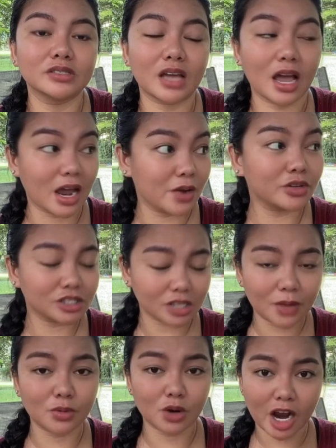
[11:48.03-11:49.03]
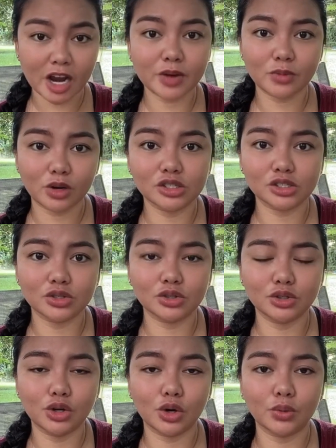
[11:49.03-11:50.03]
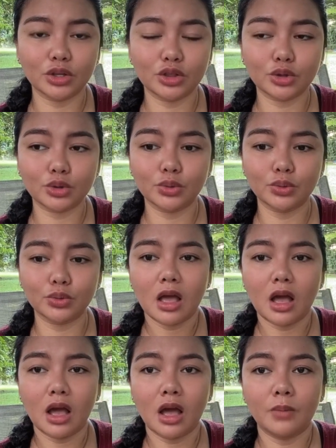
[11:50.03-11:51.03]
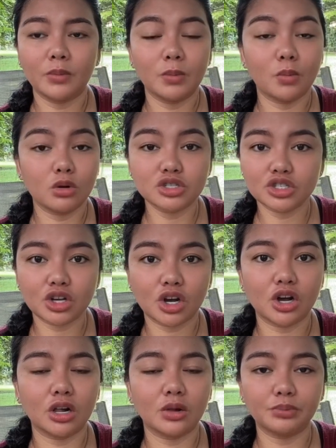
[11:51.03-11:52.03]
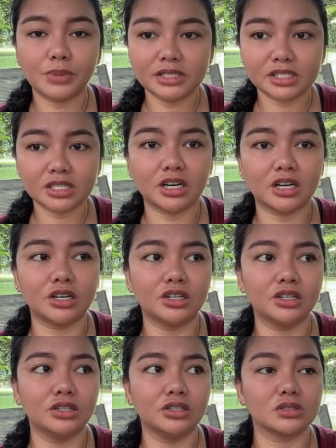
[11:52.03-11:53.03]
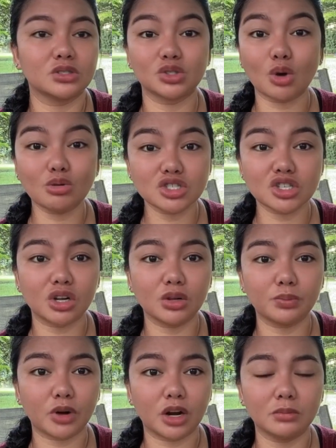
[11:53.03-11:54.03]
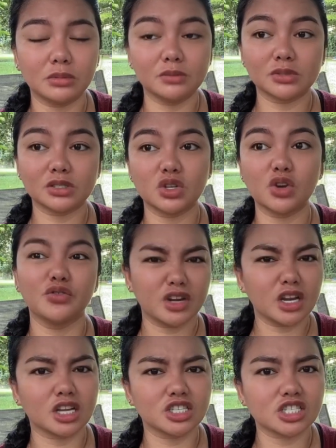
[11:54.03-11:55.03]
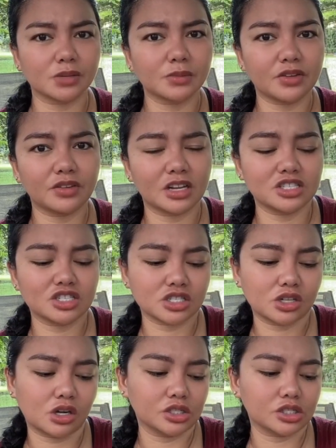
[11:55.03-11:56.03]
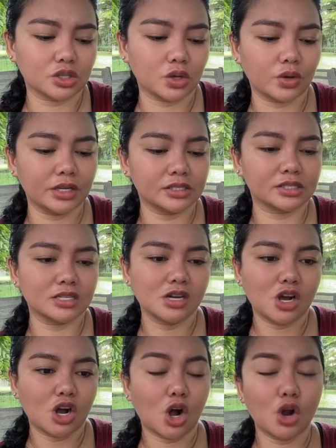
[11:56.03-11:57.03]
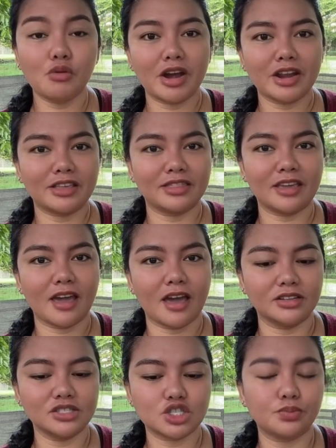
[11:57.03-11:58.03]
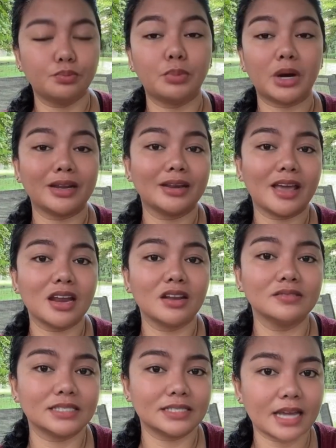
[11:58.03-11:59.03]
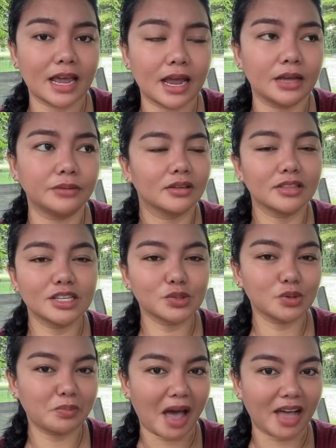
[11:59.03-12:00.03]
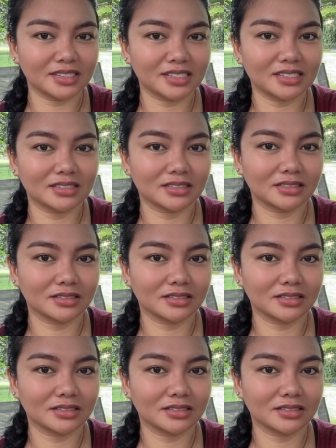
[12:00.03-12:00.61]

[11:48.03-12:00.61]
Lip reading: I am also going through emotional, mental, social problems. My financial also is already in the edge, but in the end of the day, this will pass.